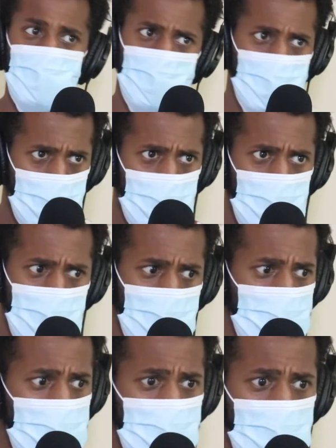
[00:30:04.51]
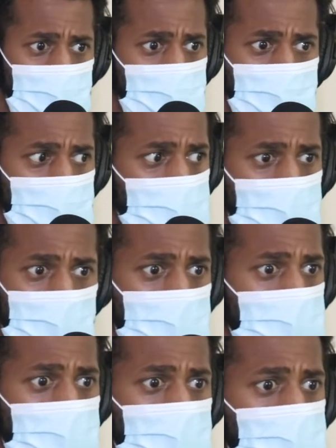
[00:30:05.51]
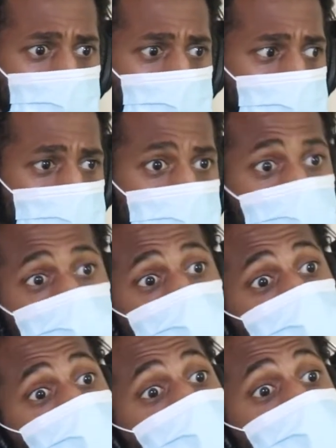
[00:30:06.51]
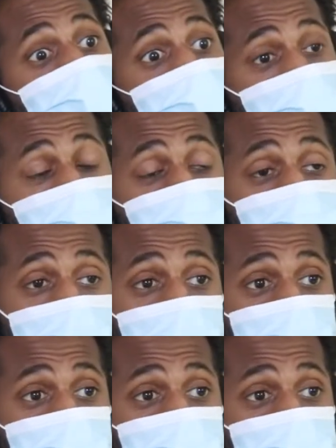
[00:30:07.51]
supporting you because everything, but that comes back